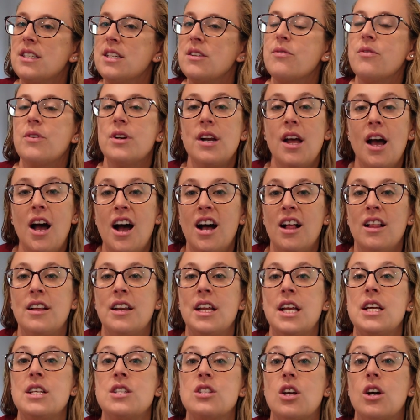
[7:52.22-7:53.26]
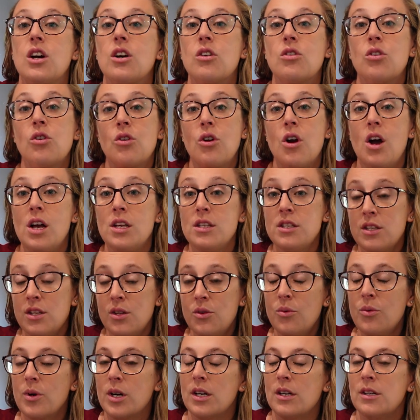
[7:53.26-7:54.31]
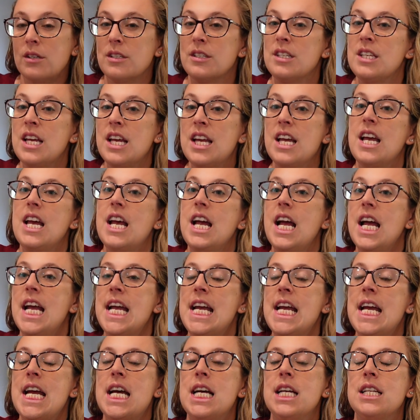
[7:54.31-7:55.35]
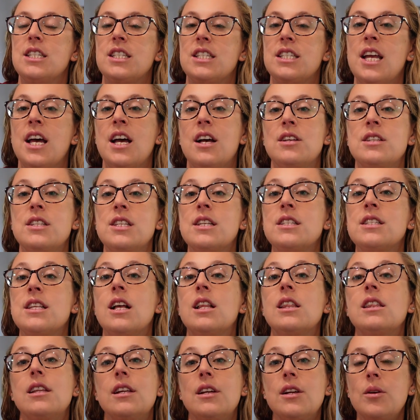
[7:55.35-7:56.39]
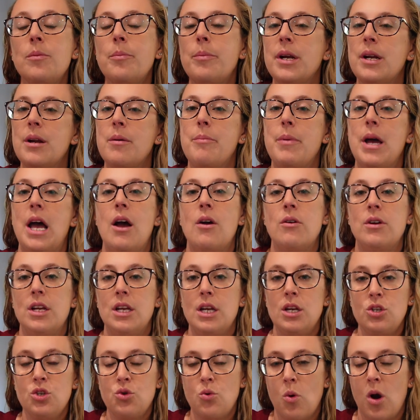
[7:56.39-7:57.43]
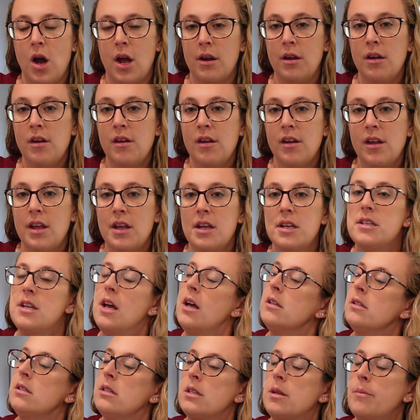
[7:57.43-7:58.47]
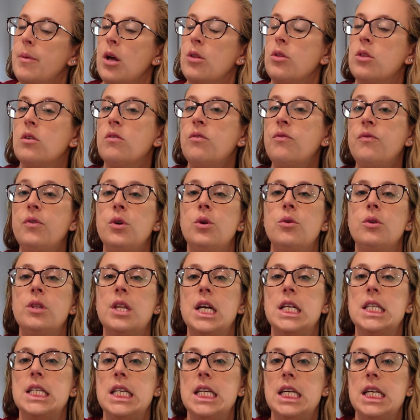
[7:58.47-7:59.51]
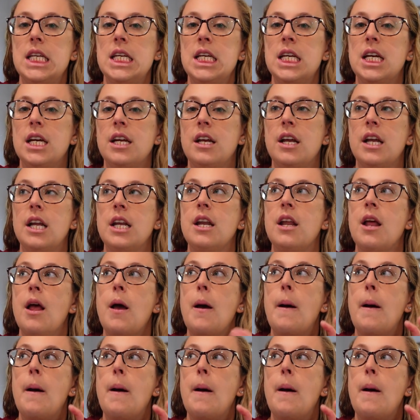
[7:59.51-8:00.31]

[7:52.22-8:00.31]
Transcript: different holidays across the world and tells us a little bit about each one. Tells us about the food that's eaten,